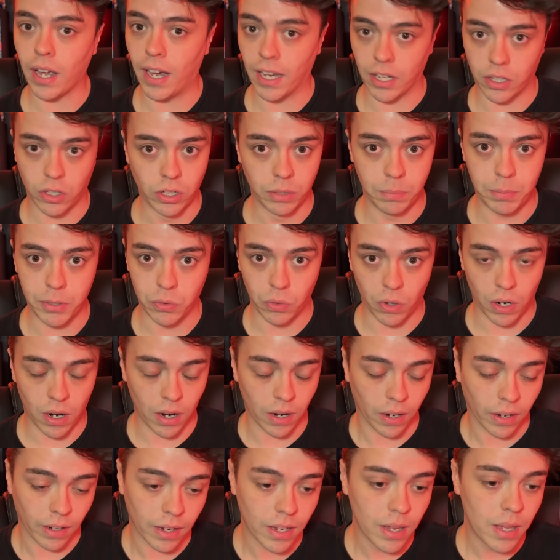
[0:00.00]
I could be
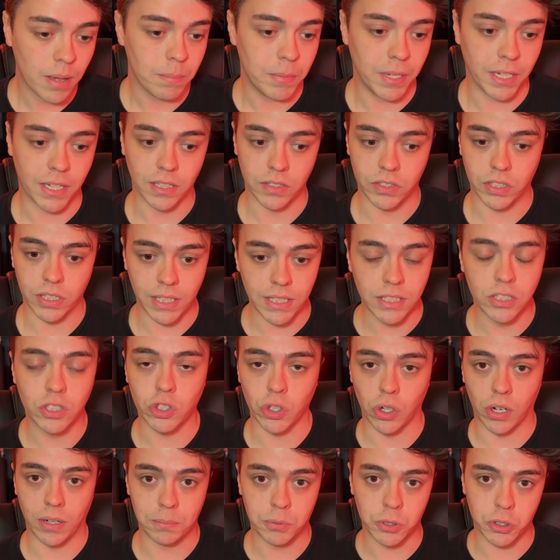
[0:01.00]
wrong because it is
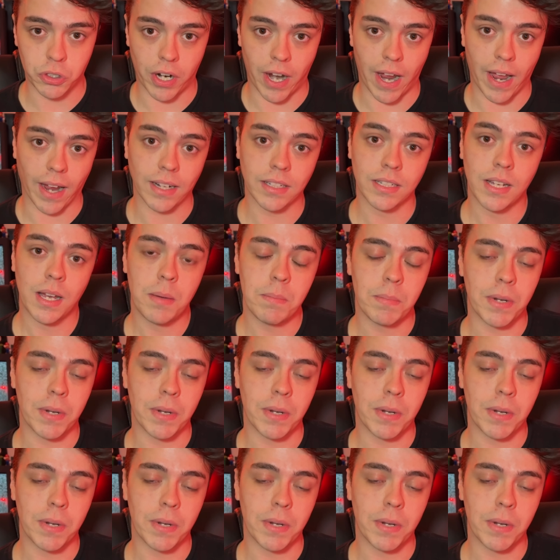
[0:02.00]
so abstract,